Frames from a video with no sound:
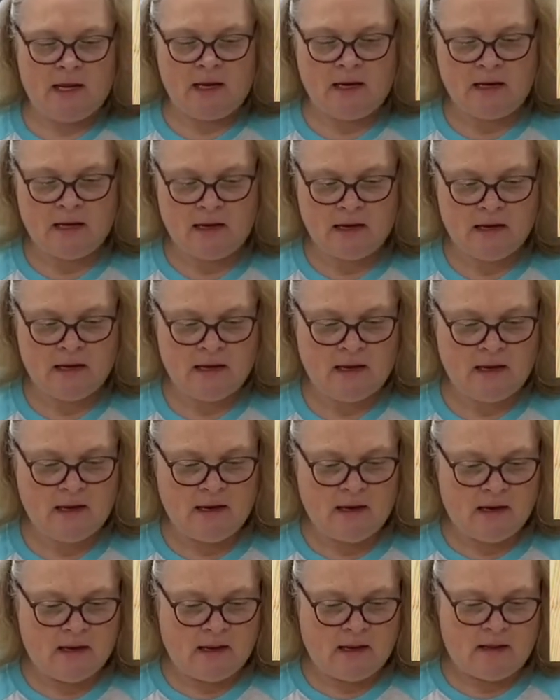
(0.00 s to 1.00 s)

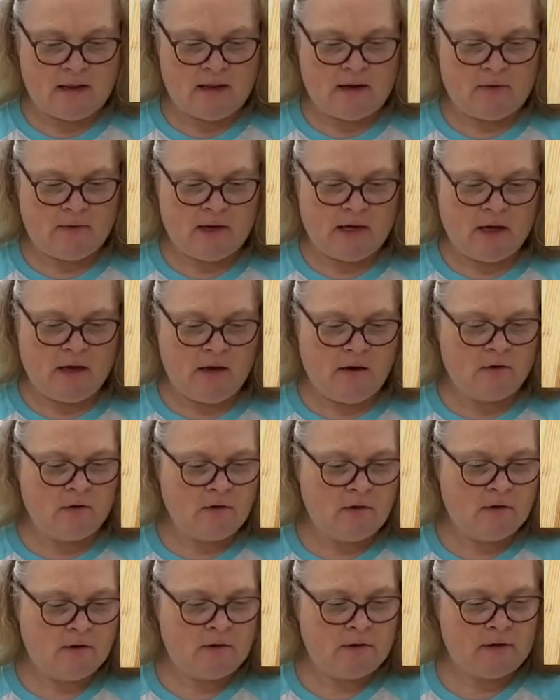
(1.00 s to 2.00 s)
and there
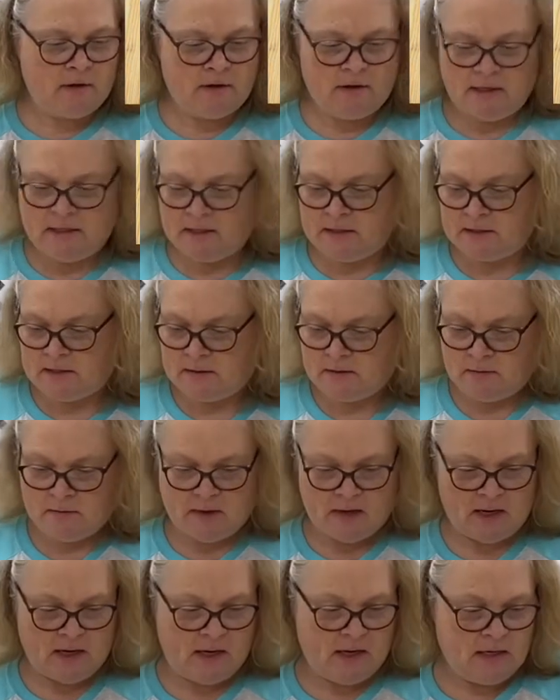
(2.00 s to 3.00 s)
we go. There
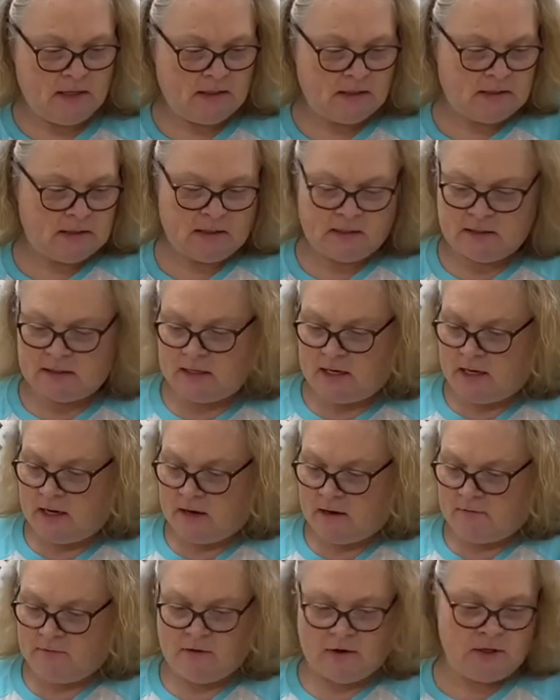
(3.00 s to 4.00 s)
is my
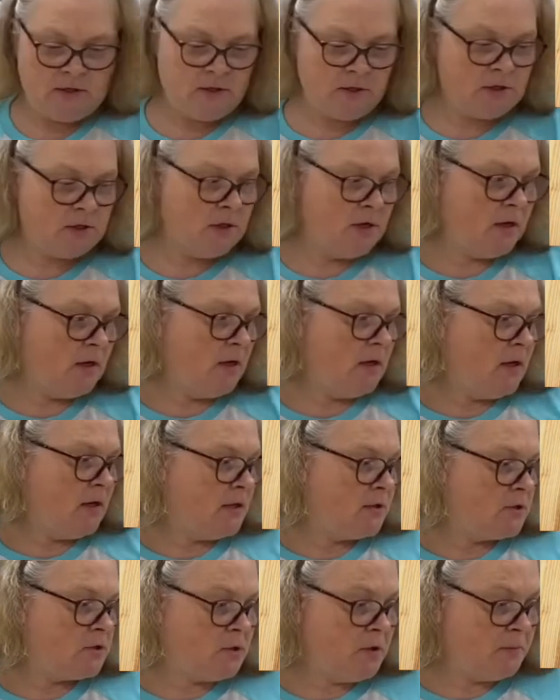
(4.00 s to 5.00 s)

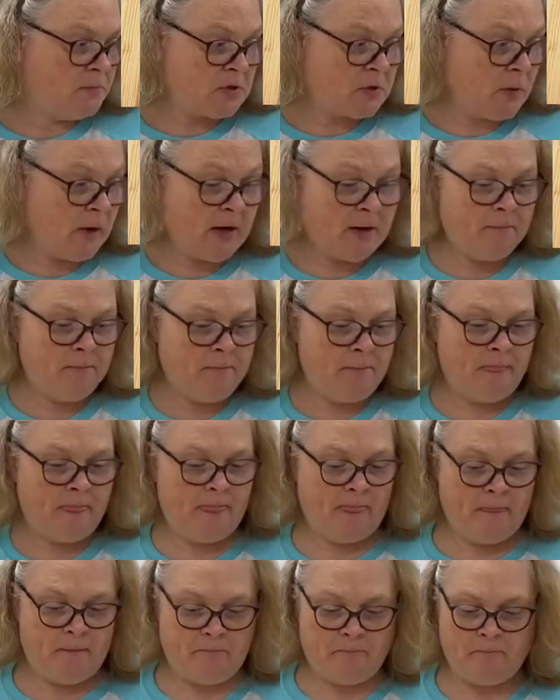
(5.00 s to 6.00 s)
6.5-inch strip
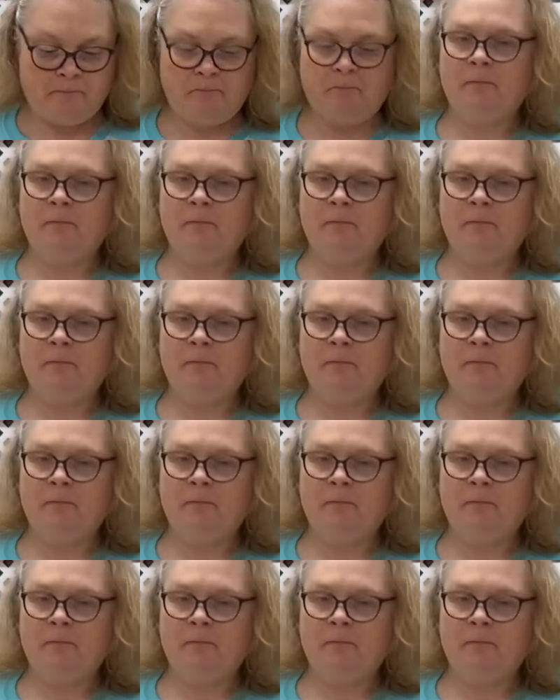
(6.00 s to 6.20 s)
square.